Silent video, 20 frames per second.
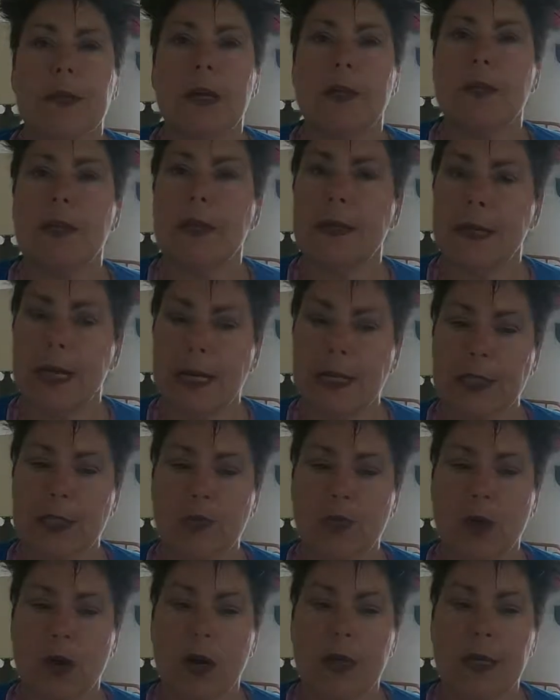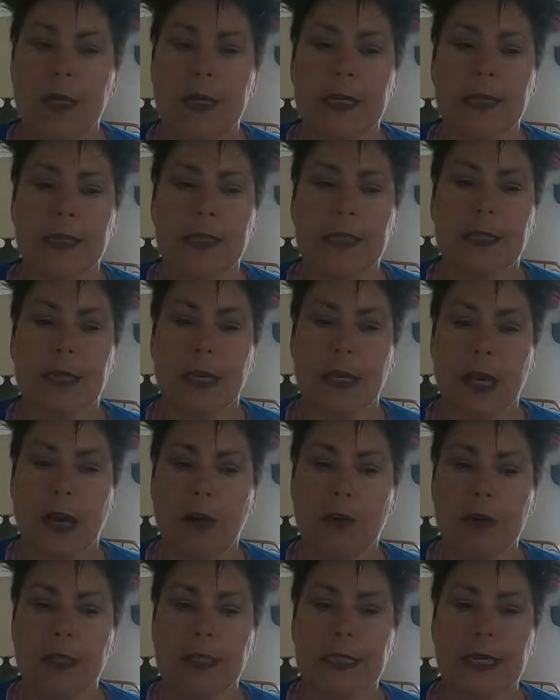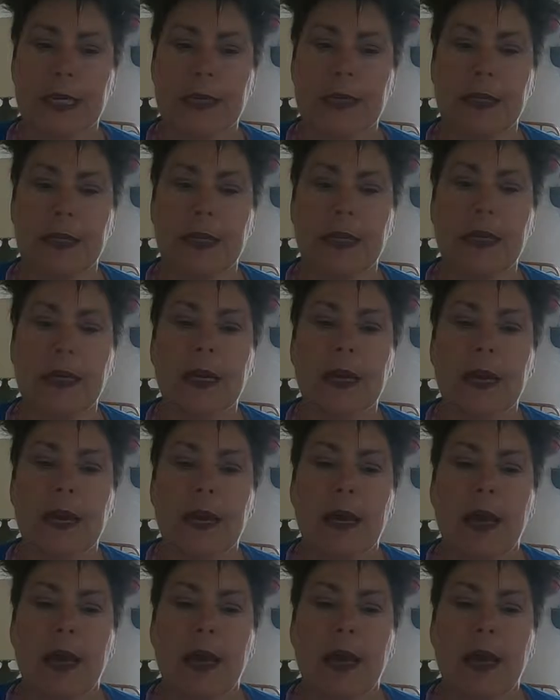The next one is the Lowry Technique,